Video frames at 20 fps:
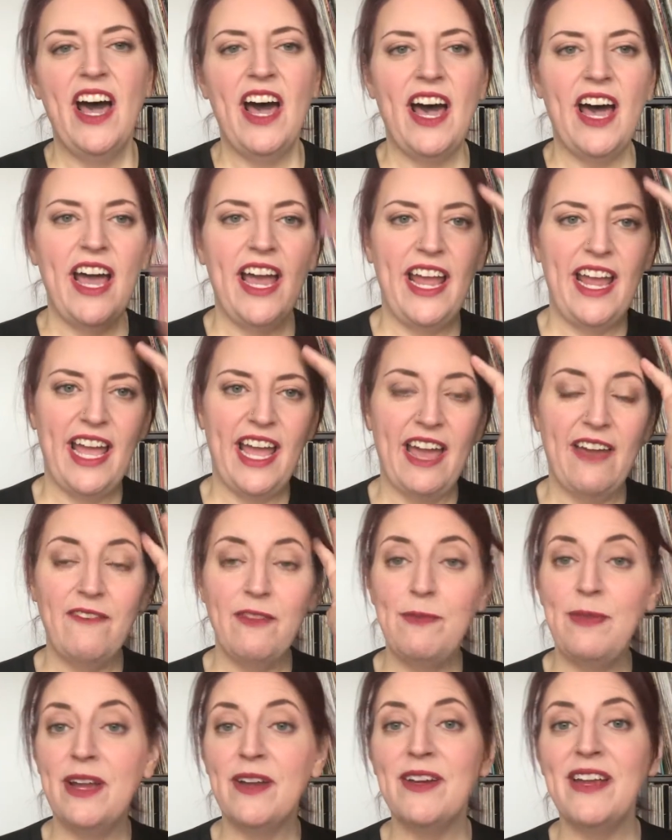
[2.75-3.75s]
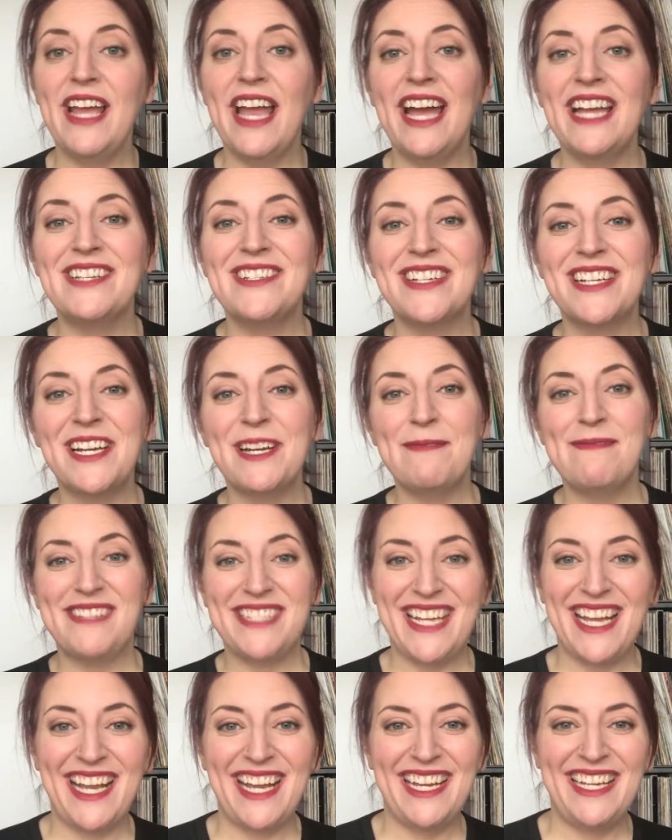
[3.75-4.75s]
I have a bariatric
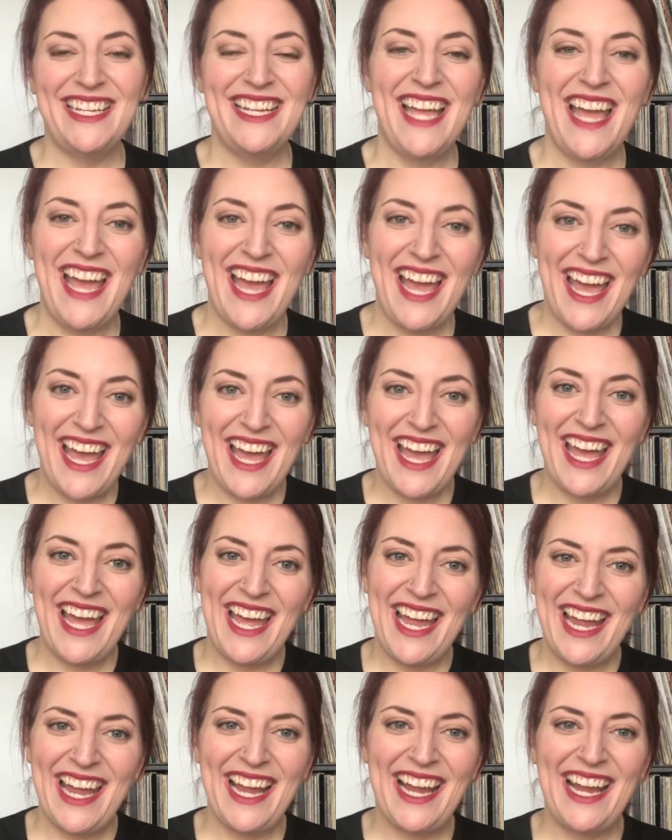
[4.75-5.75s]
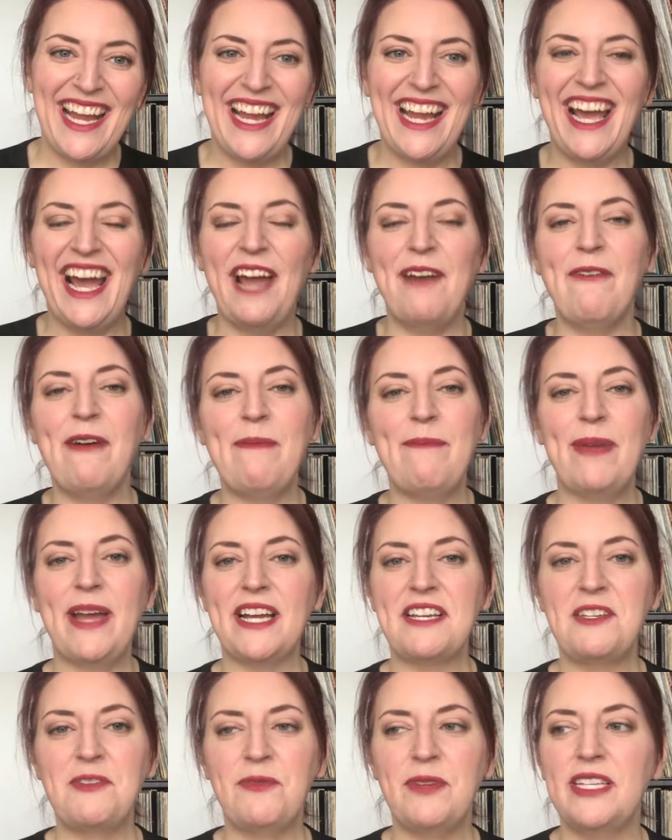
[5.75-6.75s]
update. Yay! I went
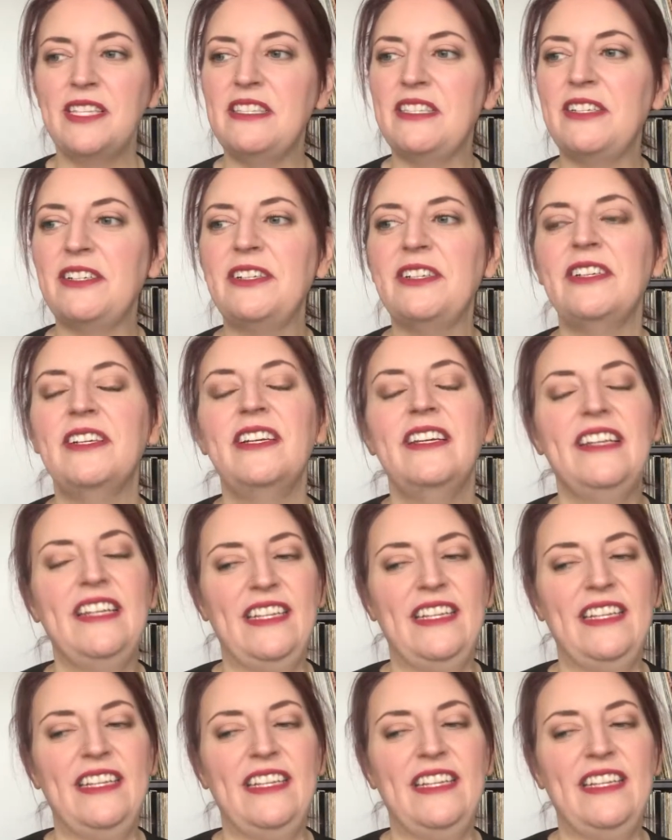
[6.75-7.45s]
back to Windsor.